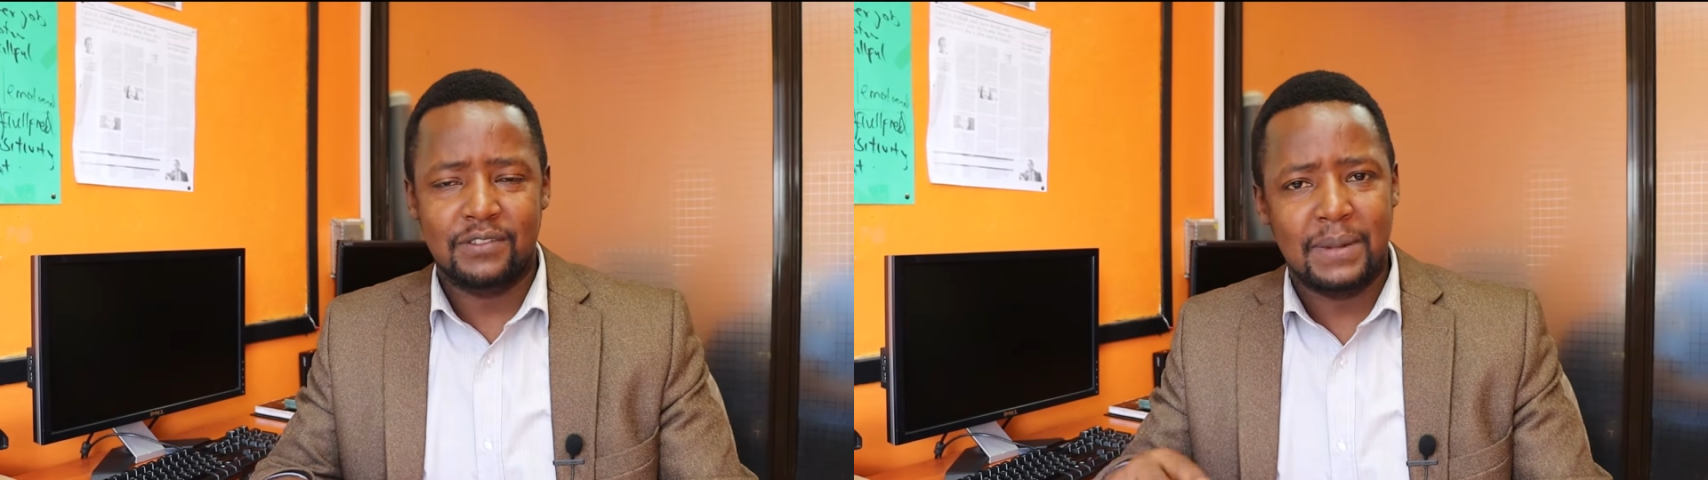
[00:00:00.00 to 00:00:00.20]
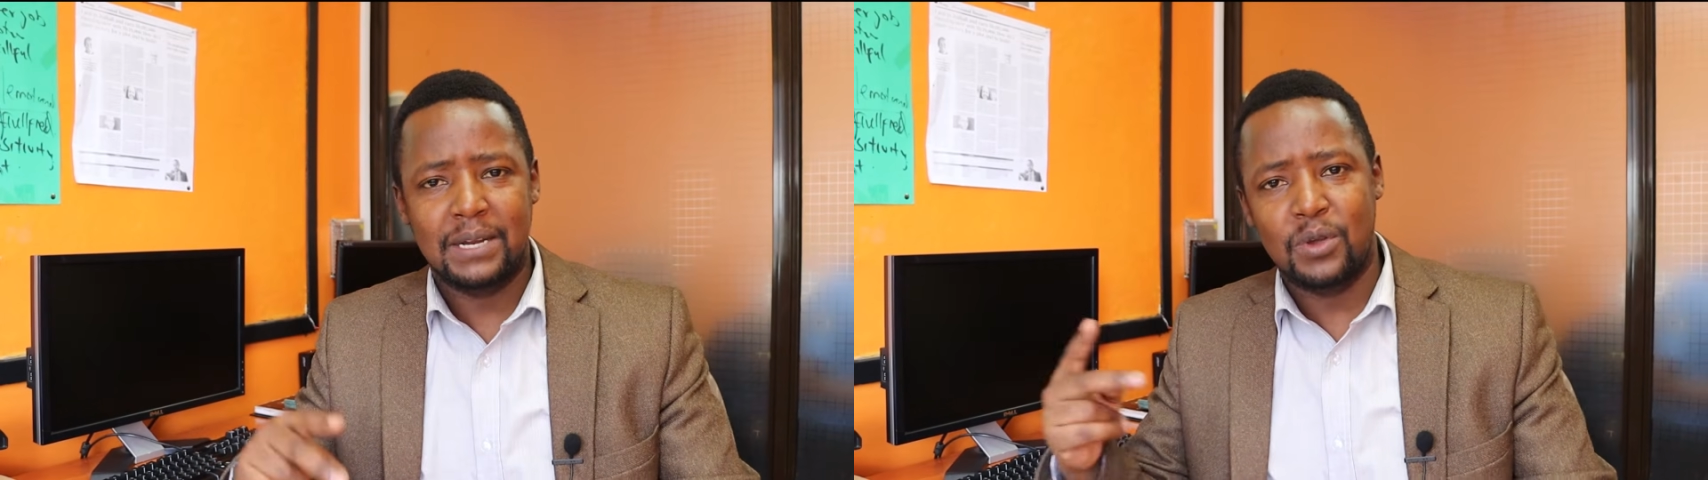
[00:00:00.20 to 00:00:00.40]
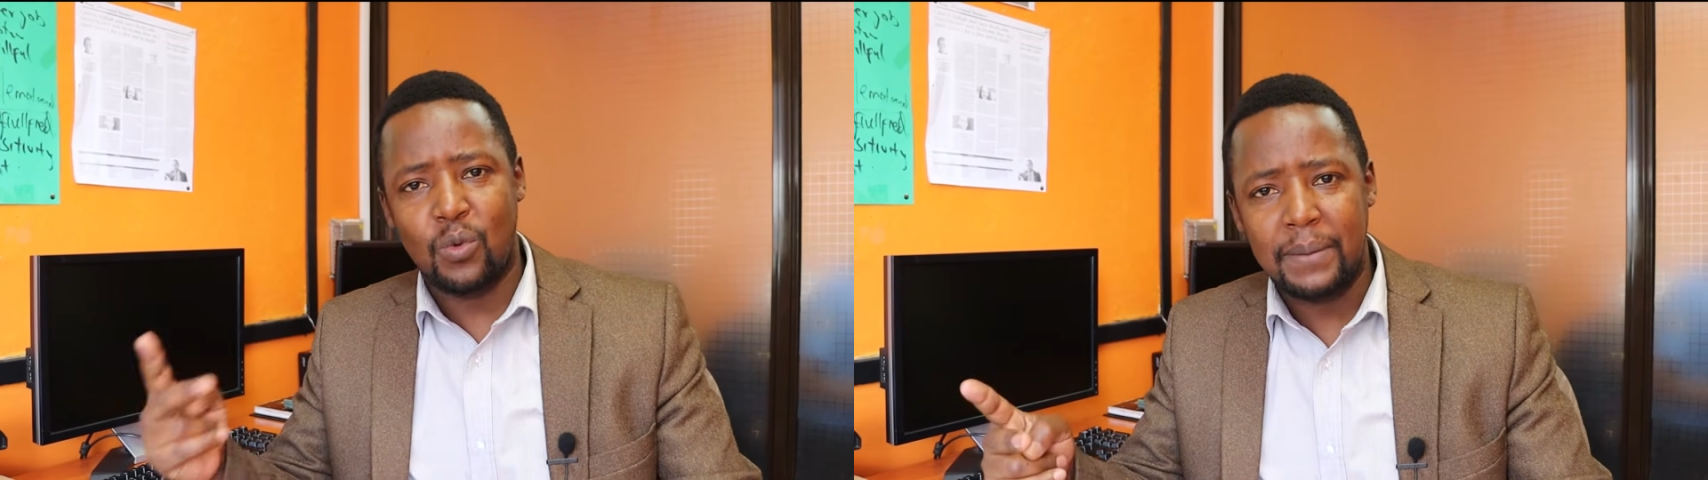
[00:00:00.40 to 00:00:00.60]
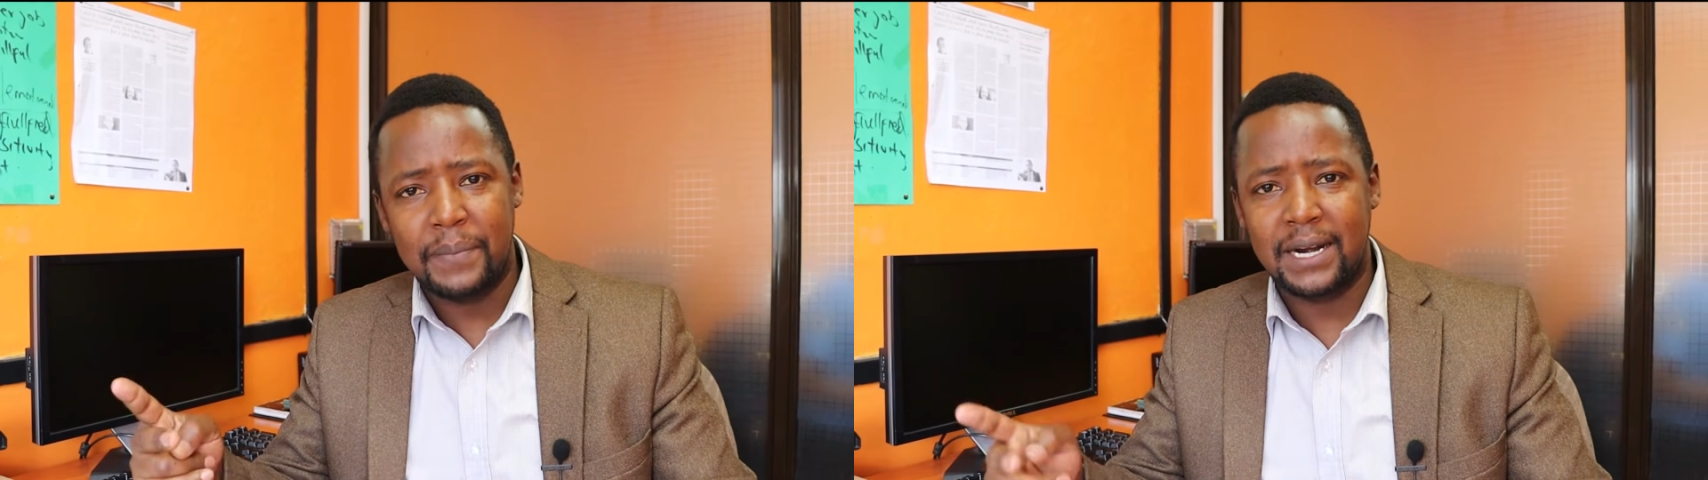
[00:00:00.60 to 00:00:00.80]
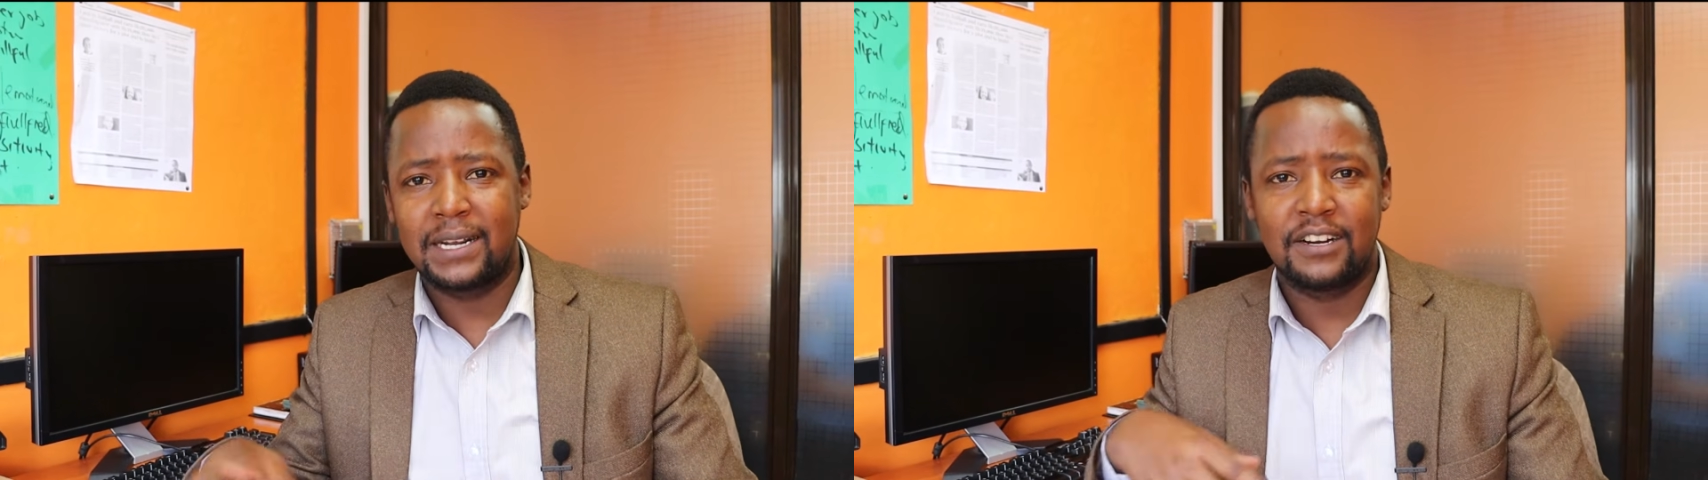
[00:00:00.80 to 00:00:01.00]
It might be 1
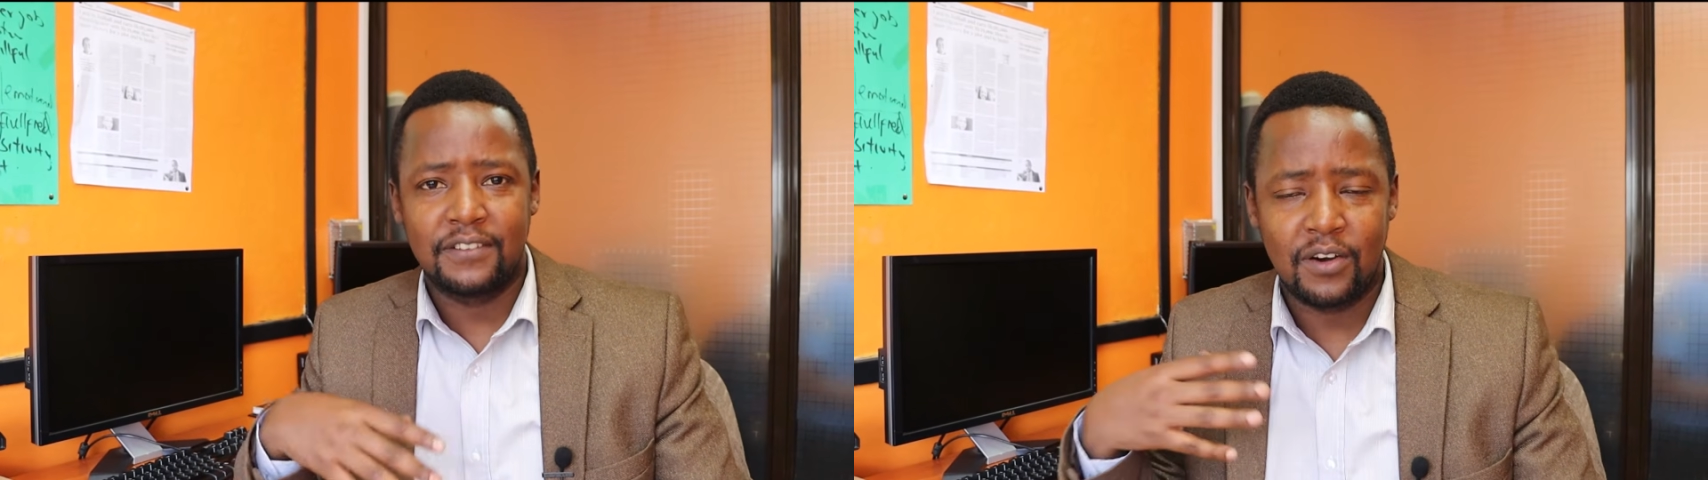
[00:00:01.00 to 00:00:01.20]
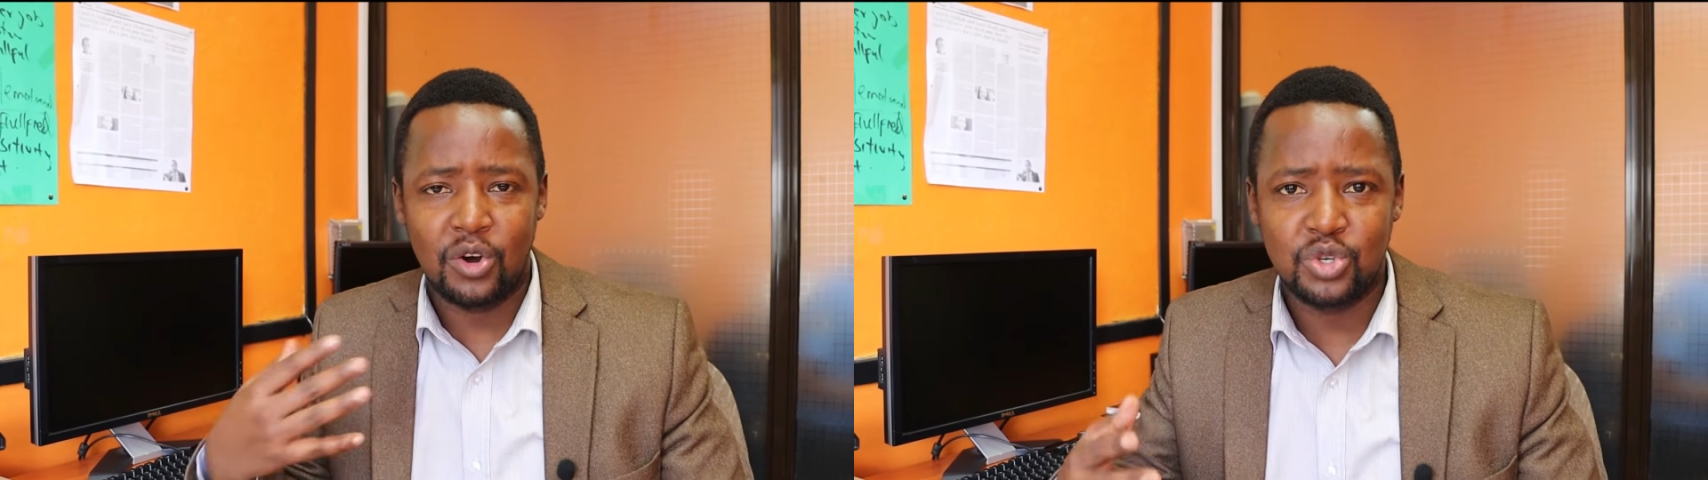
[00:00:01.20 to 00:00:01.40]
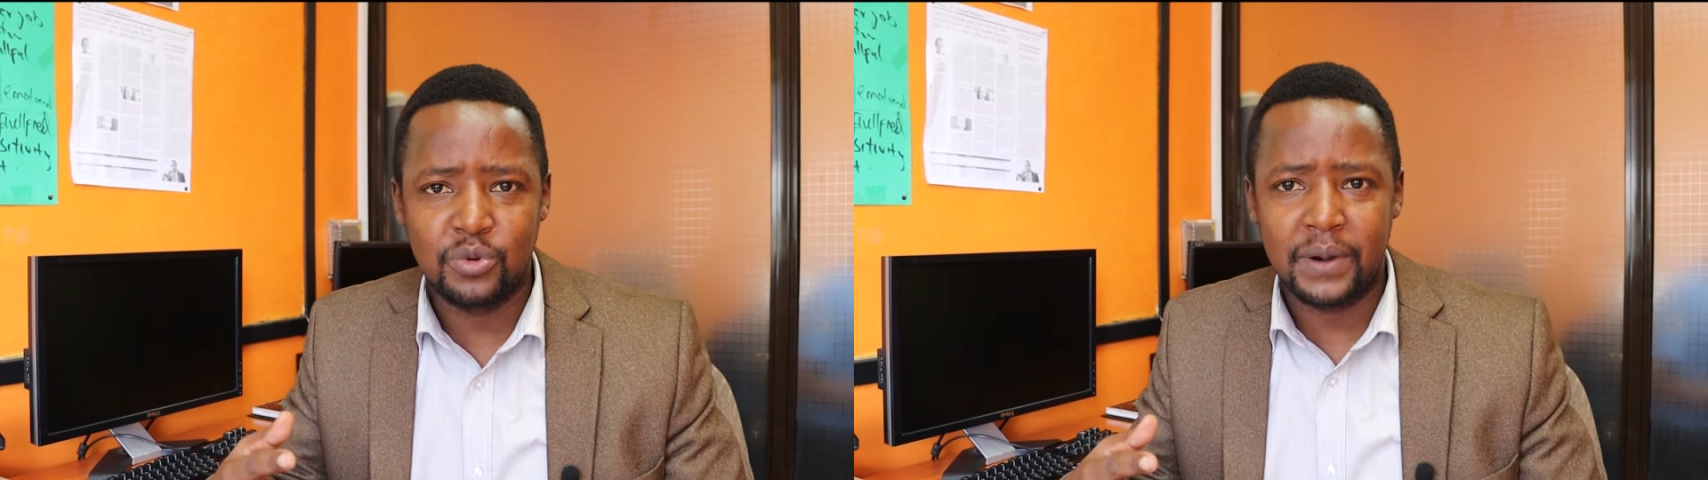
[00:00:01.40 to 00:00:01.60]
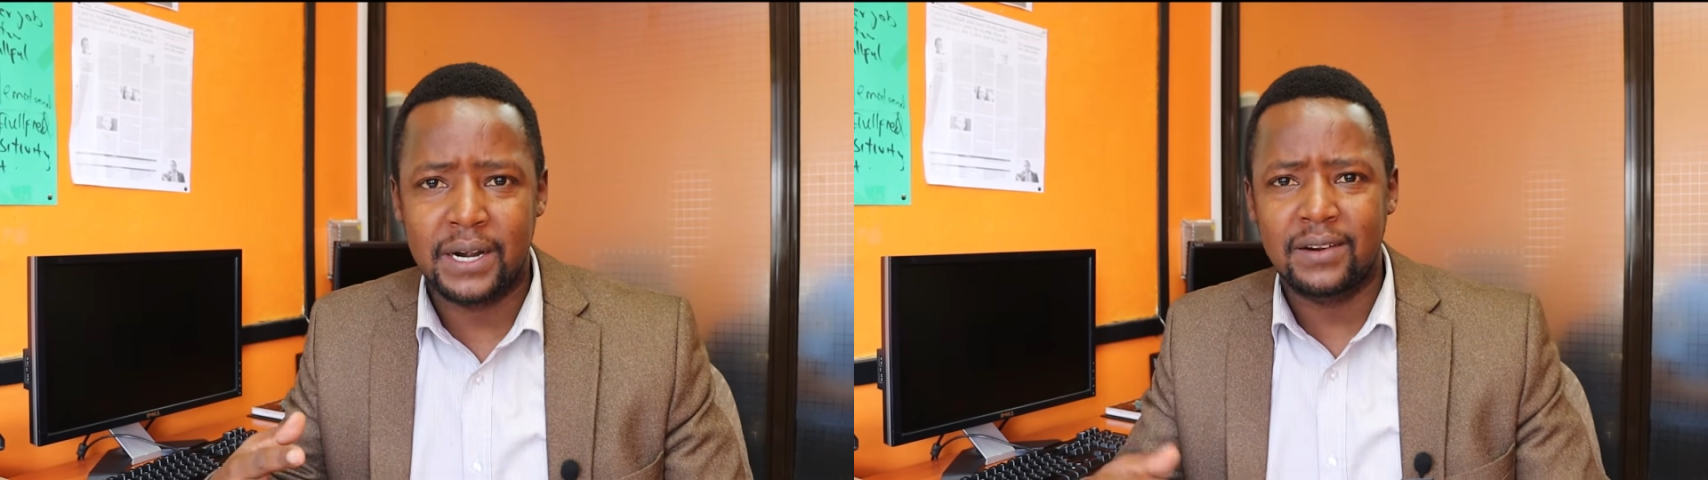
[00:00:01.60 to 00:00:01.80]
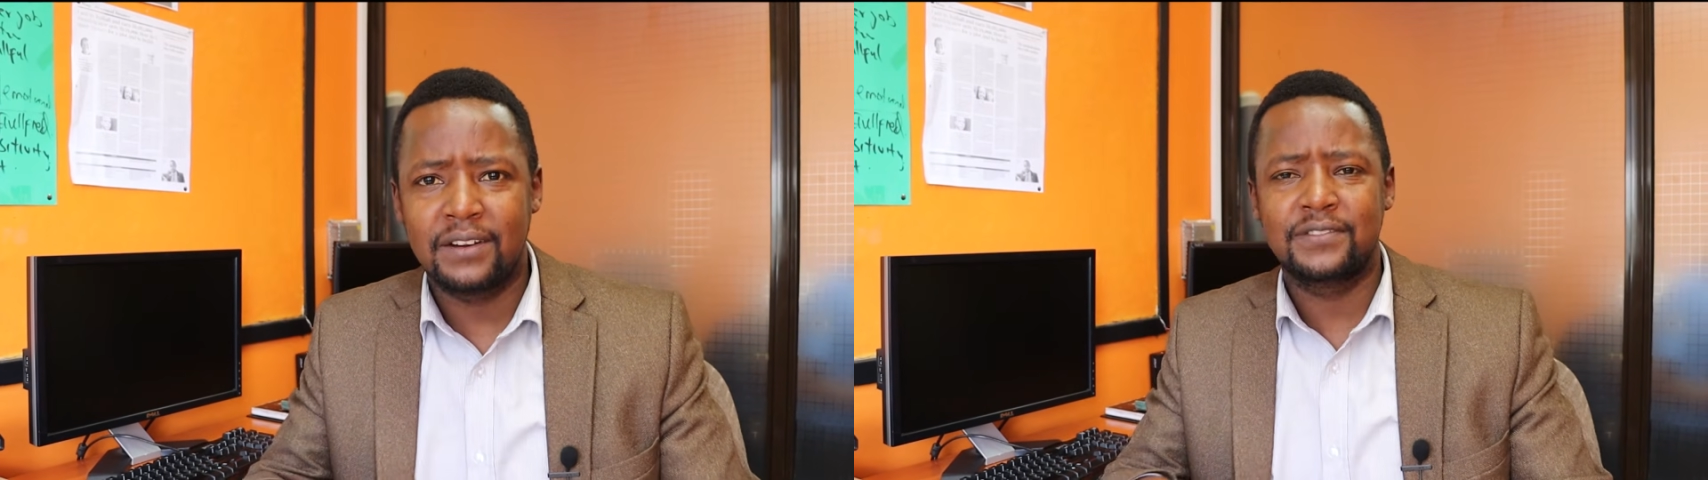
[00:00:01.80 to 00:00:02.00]
paragraph or 2
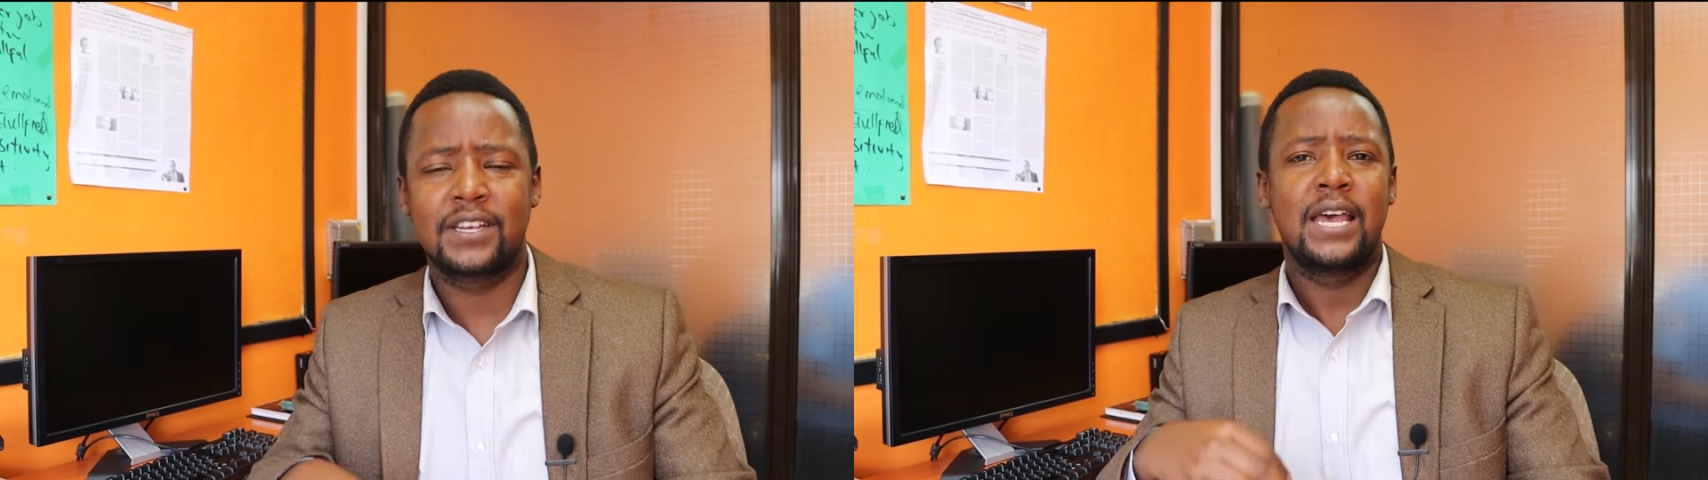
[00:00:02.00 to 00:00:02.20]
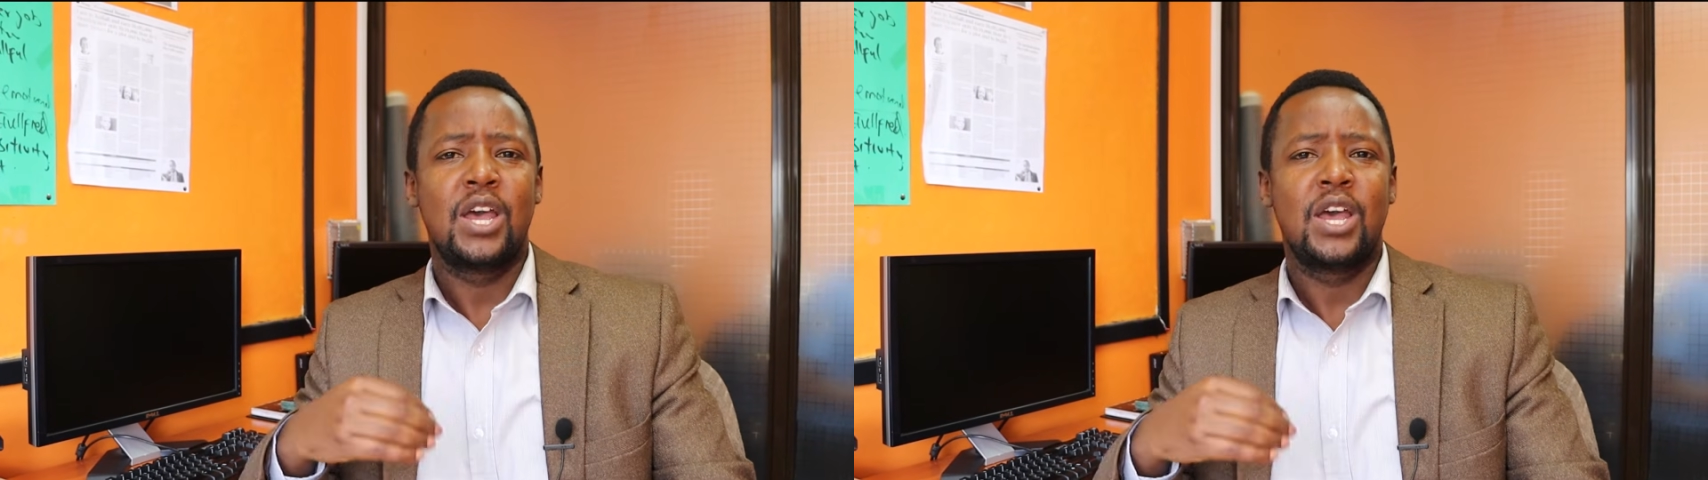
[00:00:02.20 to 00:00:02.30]
paragraphs